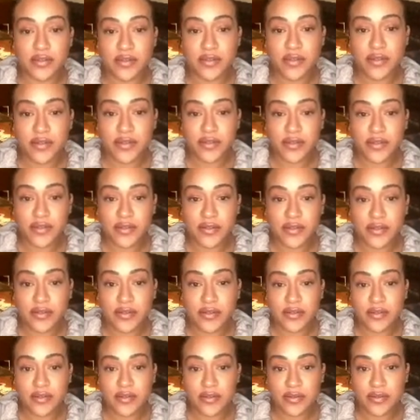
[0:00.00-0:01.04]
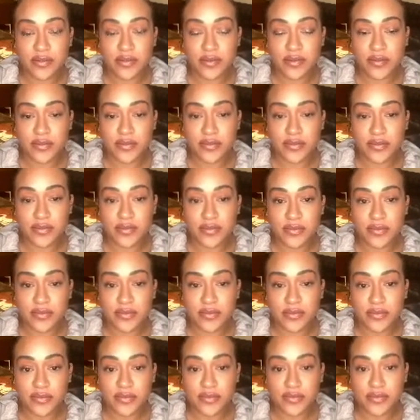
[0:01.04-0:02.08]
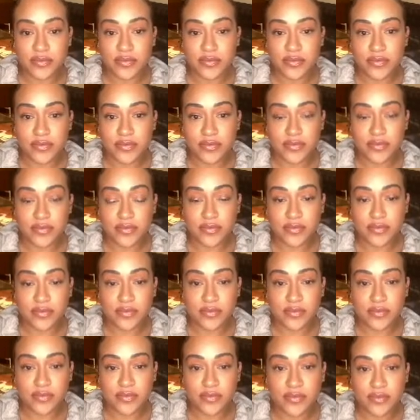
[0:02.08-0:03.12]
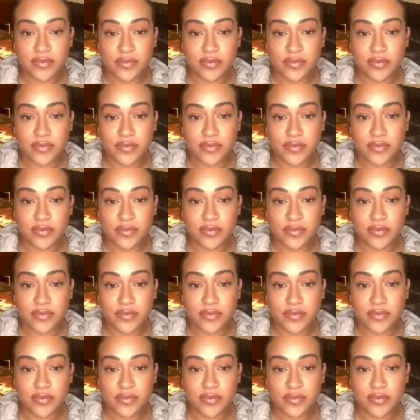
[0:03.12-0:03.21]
(silent)